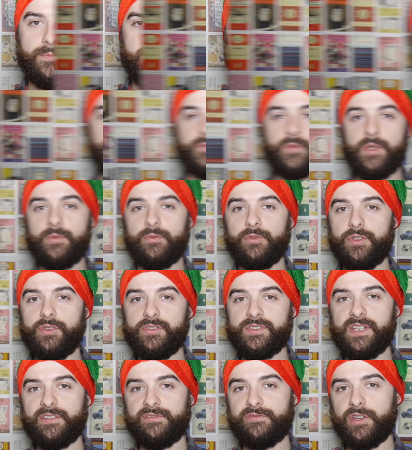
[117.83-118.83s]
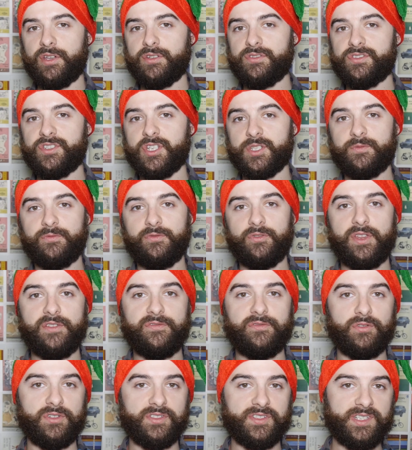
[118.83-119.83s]
Lots of people use their phones just before
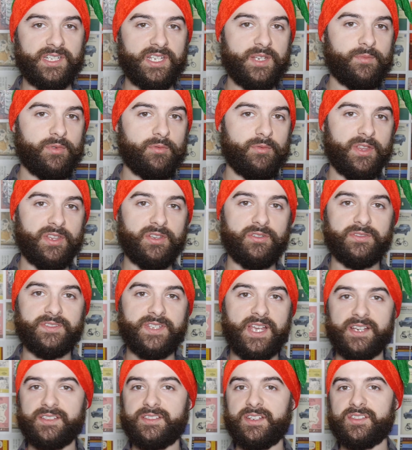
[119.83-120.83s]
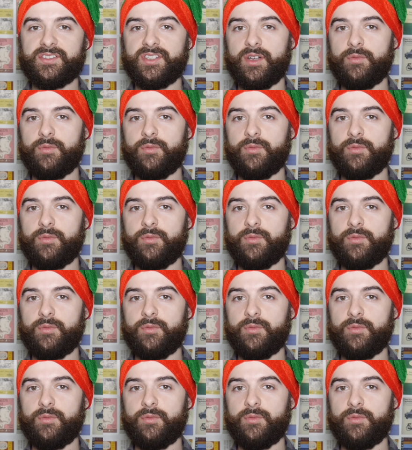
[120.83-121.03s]
they fall asleep. Whether you're texting